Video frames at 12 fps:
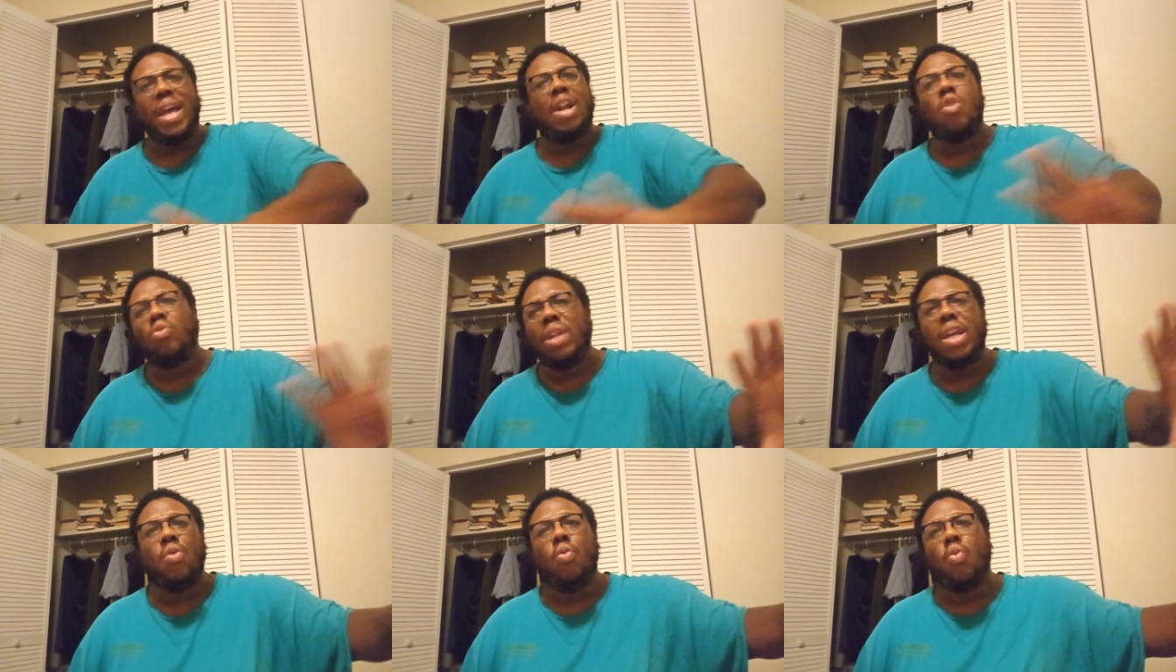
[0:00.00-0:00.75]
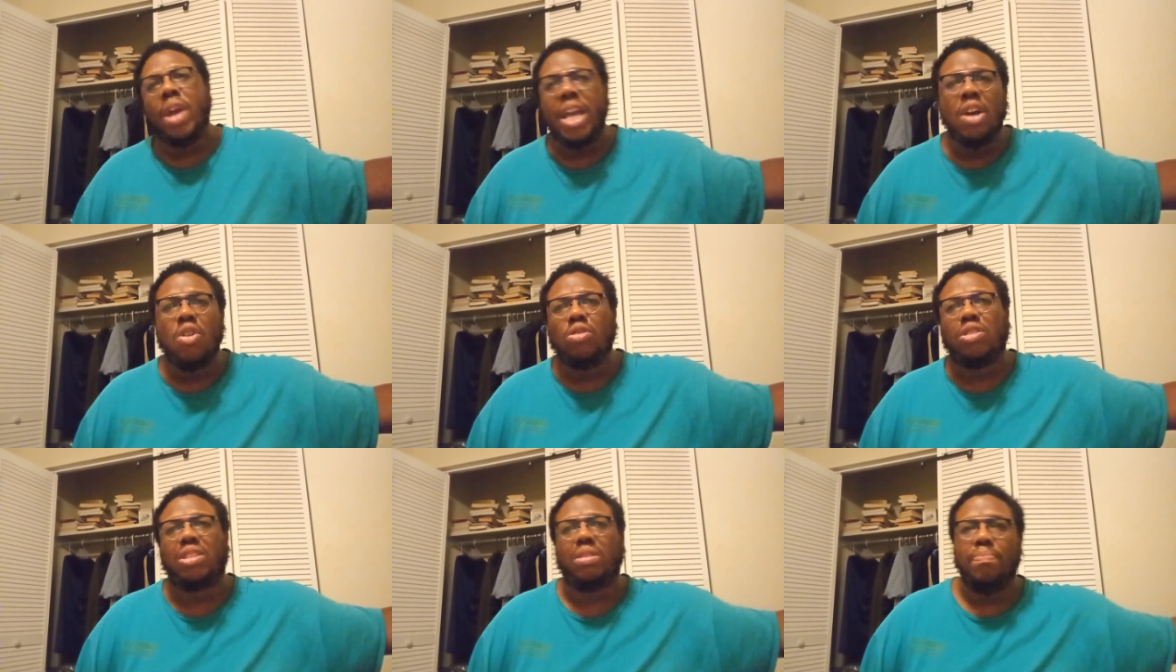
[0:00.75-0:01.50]
that only
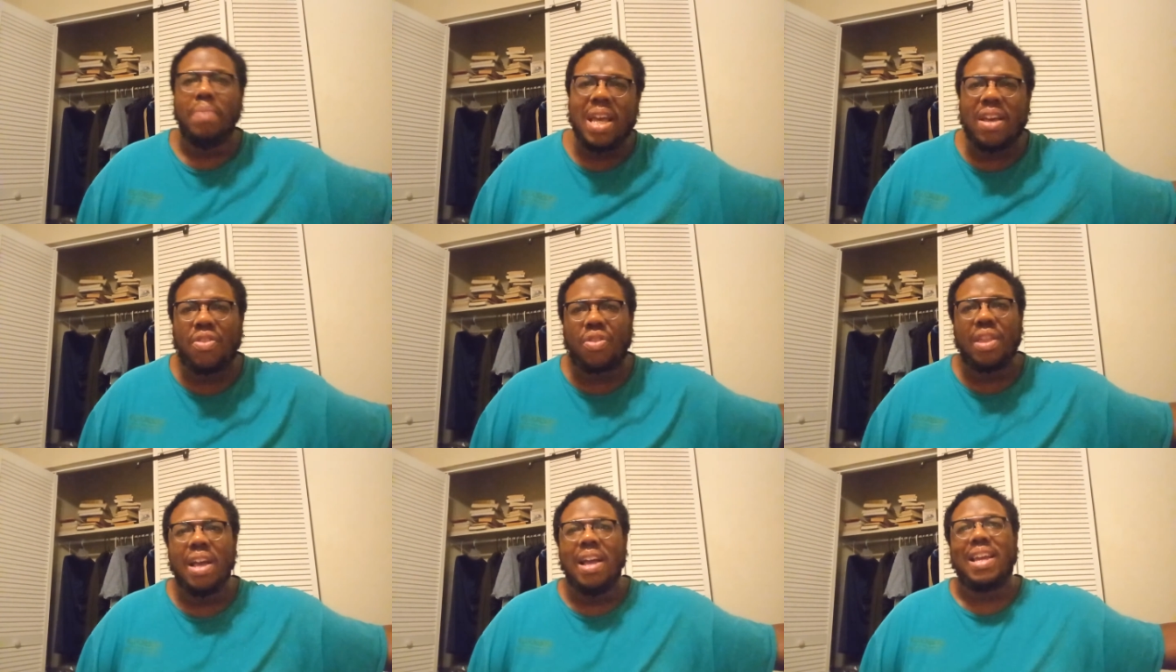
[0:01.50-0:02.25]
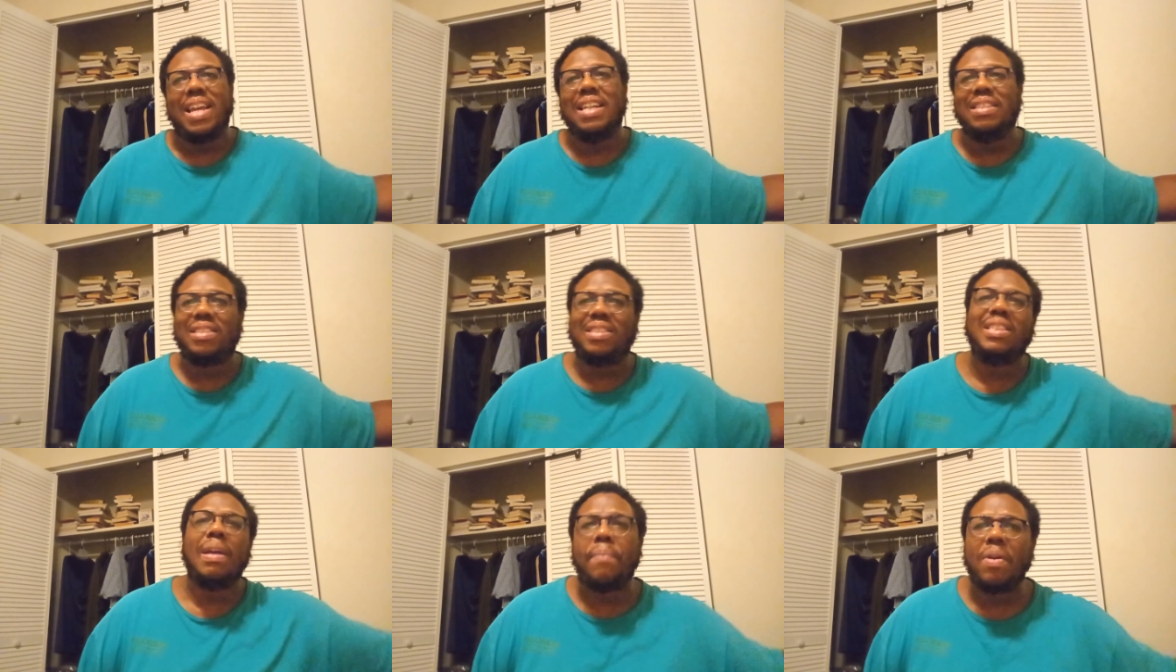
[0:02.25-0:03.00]
Will Smith can
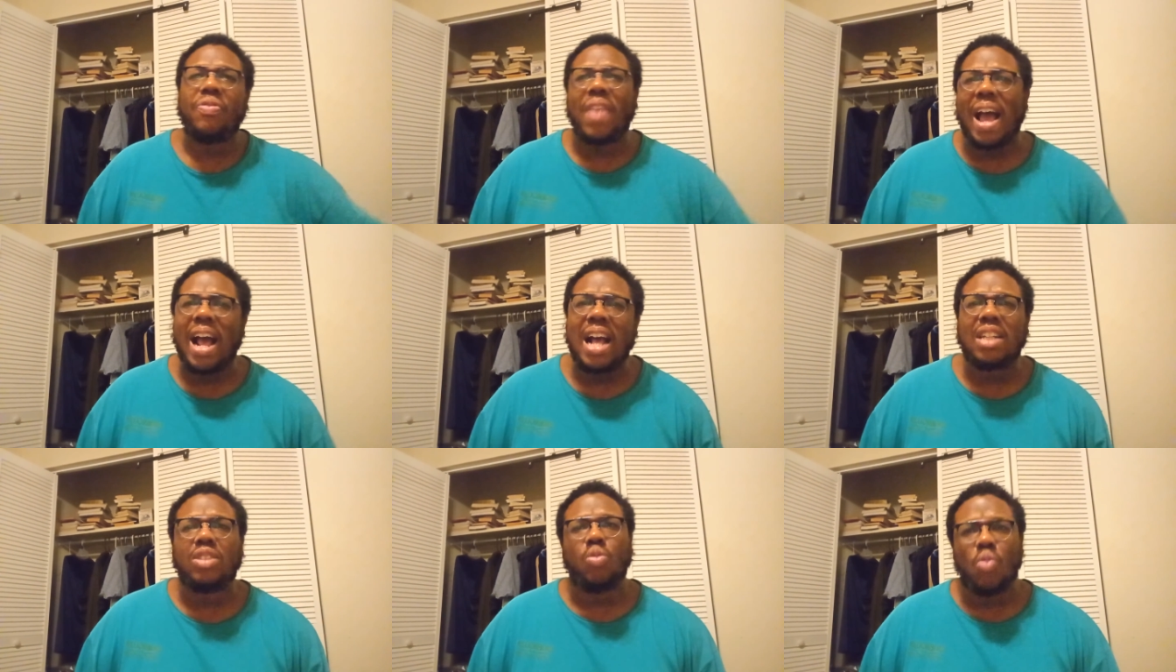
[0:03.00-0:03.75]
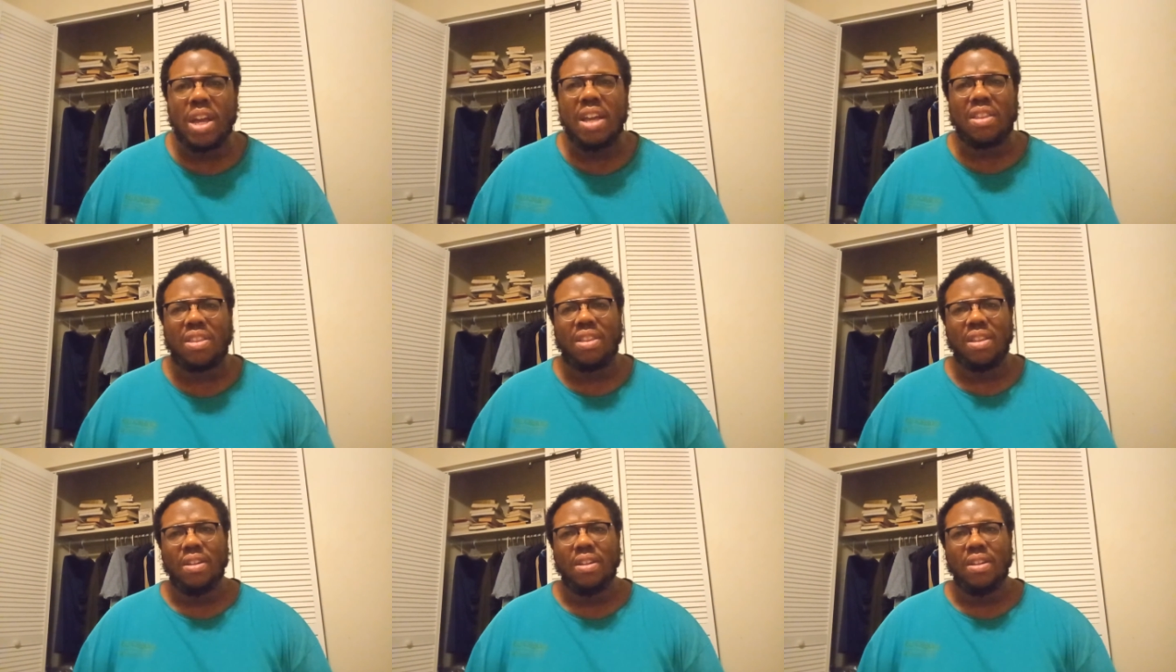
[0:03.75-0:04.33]
sympathize with?